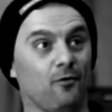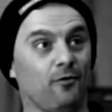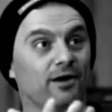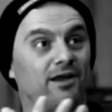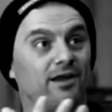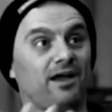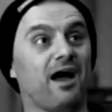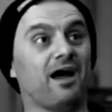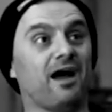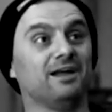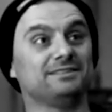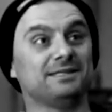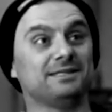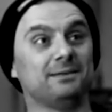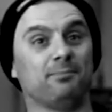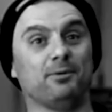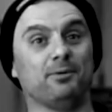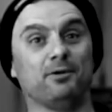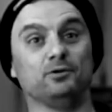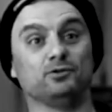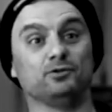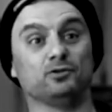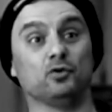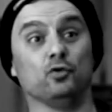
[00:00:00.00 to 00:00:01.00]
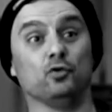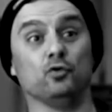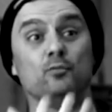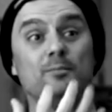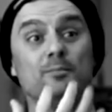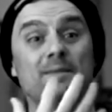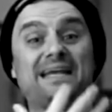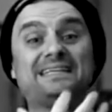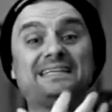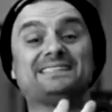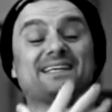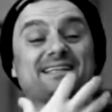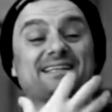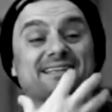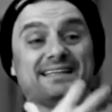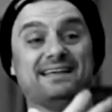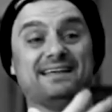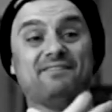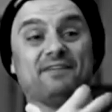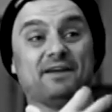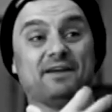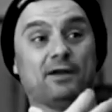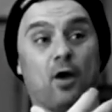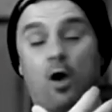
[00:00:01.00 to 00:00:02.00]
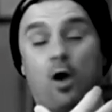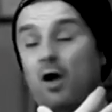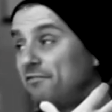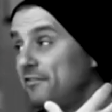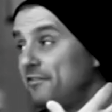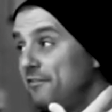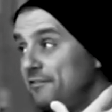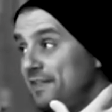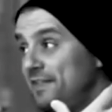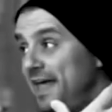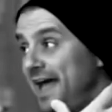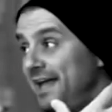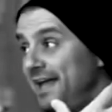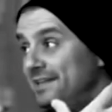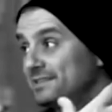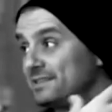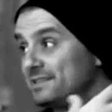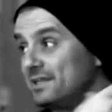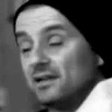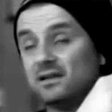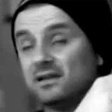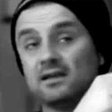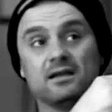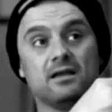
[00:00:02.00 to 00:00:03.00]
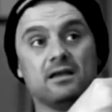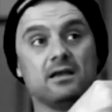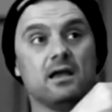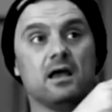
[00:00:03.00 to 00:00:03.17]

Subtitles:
or a content producer who makes a living off of that,